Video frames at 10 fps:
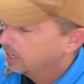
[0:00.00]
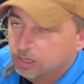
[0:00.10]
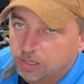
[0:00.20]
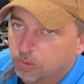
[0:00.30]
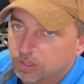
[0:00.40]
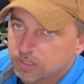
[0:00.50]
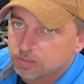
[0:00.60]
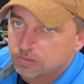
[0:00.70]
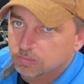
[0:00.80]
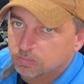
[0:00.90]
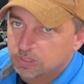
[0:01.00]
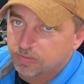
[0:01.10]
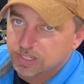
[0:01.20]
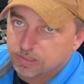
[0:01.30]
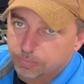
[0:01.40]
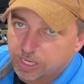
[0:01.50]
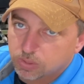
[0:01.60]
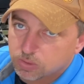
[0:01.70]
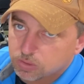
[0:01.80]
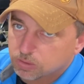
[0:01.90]
that's 70-something
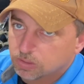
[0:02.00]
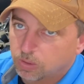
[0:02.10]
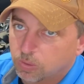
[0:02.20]
pounds. So,